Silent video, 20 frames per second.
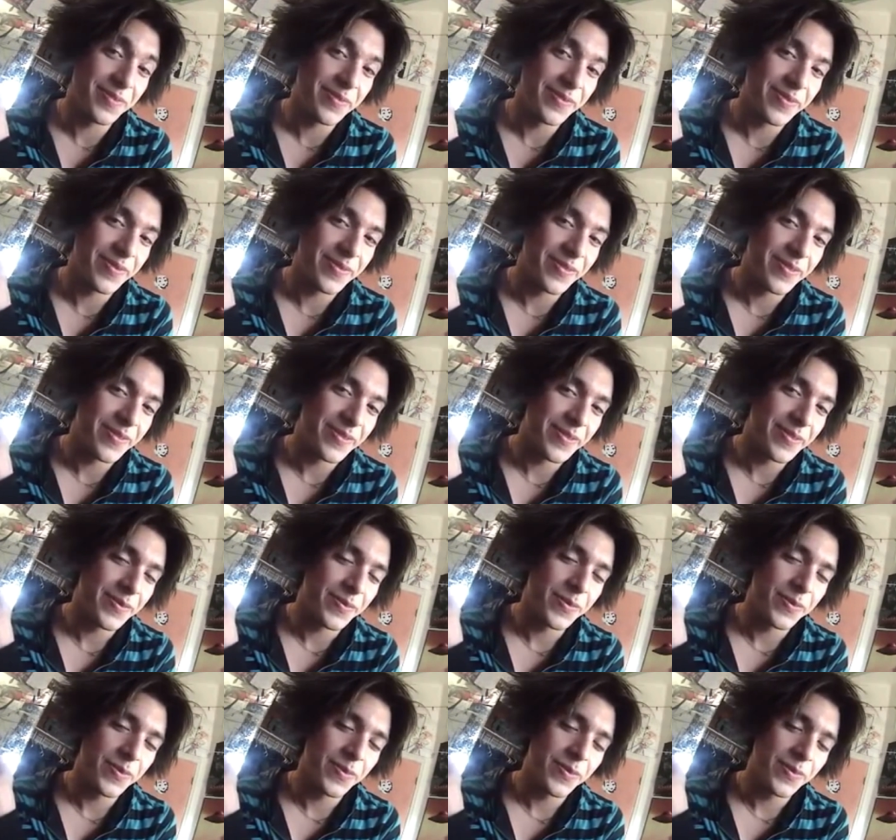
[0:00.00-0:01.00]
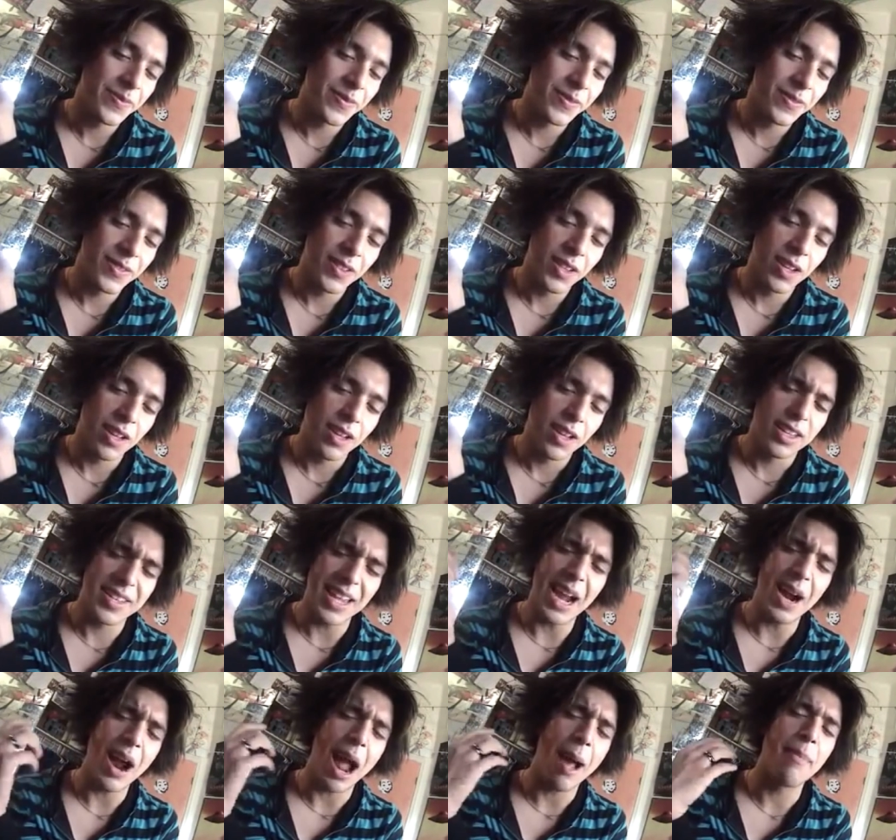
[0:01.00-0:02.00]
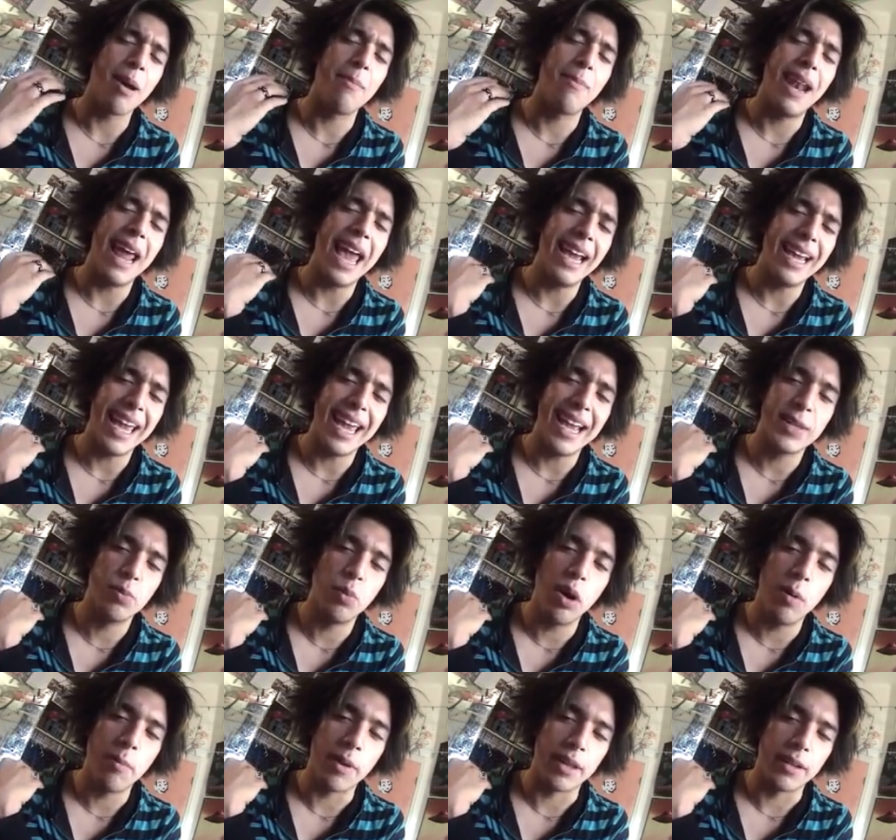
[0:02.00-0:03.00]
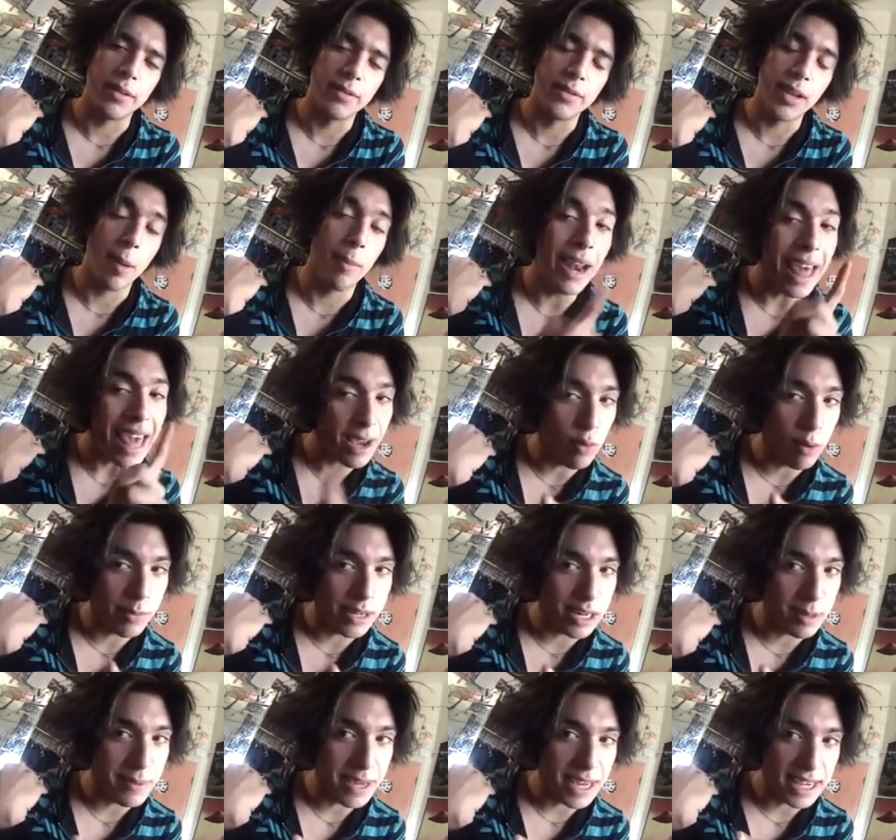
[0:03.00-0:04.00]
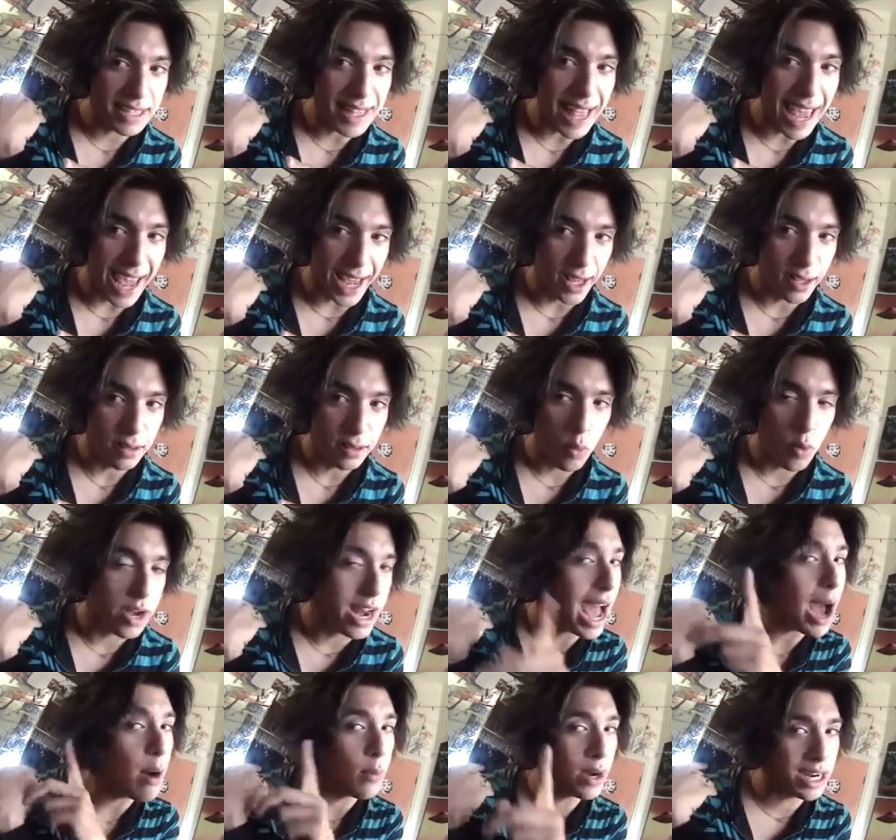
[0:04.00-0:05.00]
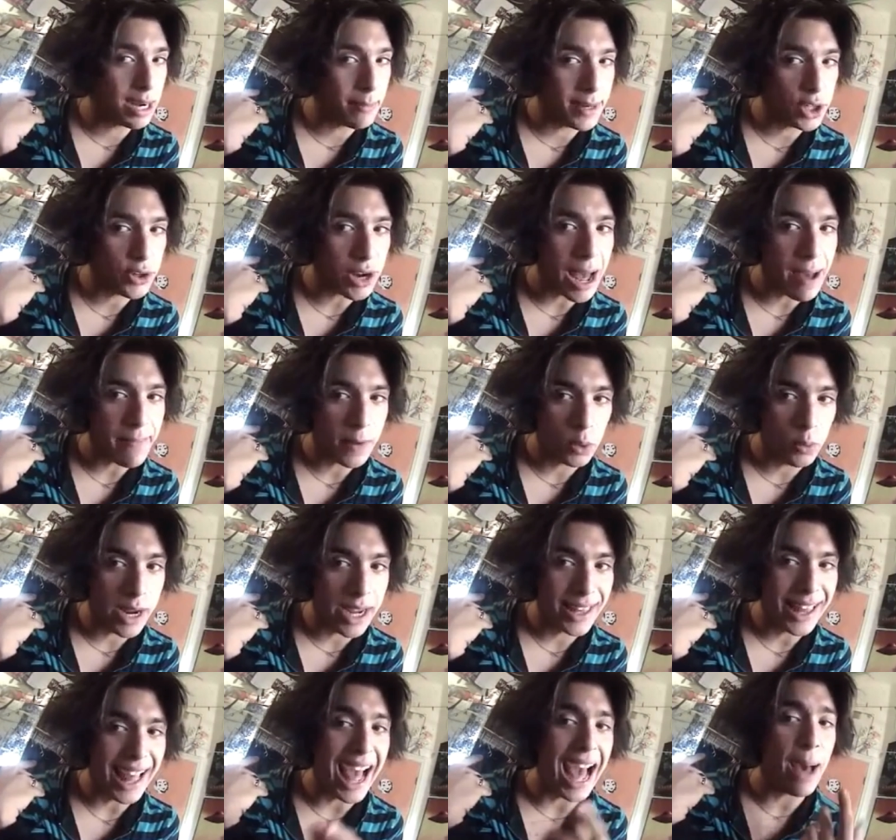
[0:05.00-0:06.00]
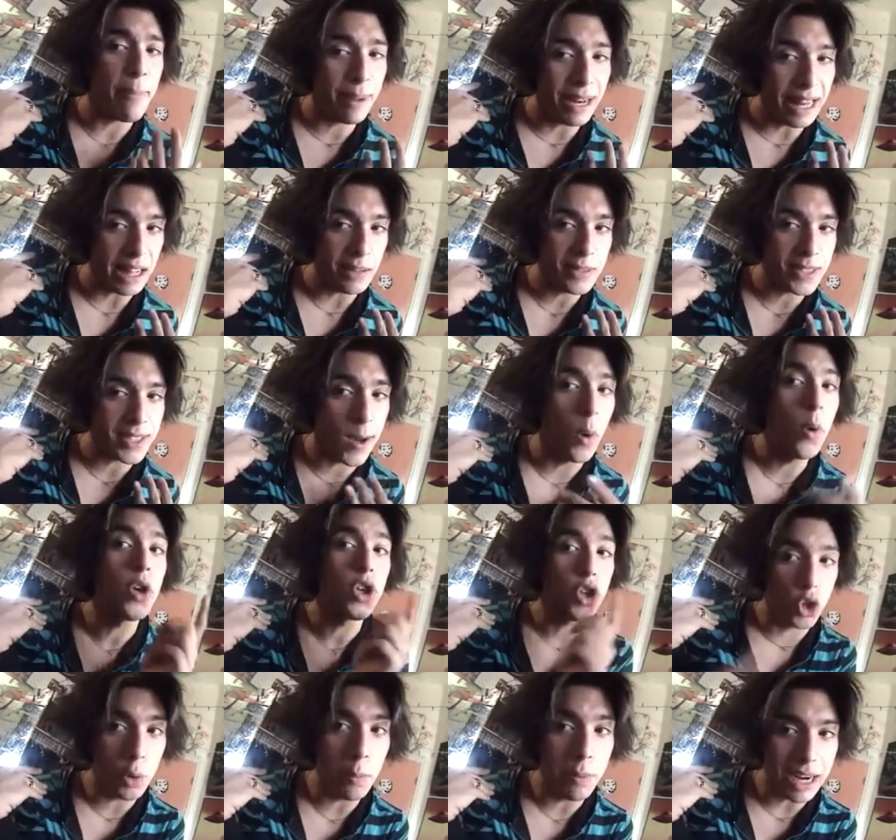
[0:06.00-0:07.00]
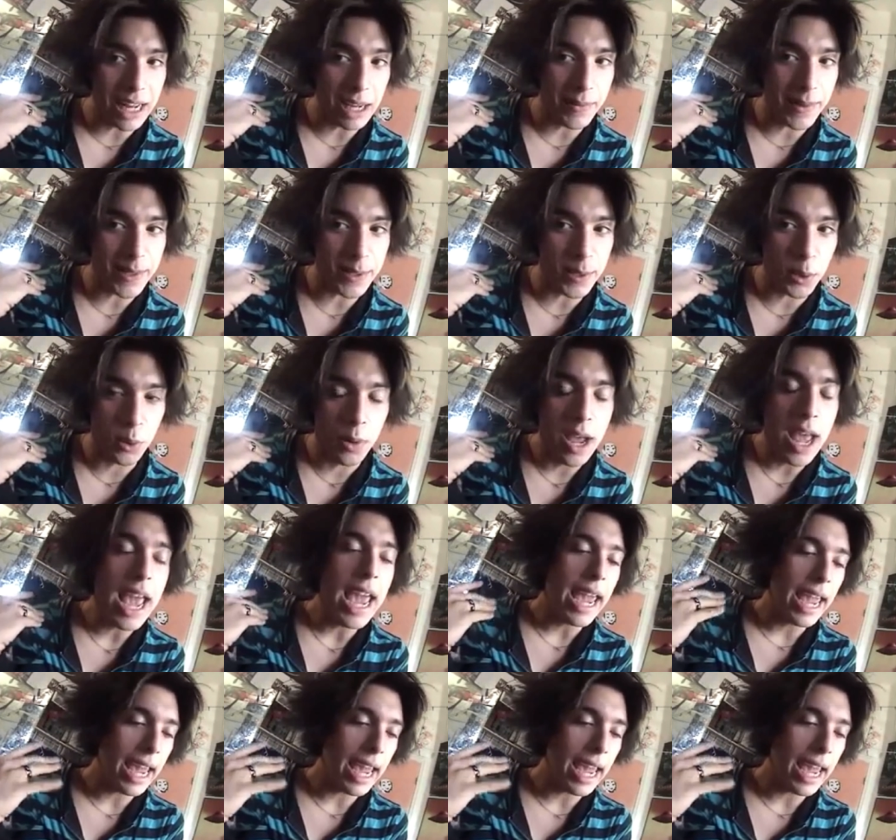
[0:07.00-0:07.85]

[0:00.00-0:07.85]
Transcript: How can I help you, sir? Sir, I'm a black-ass woman. A black woman, to be exact not one to be trifled with. I believe so. You believe it too.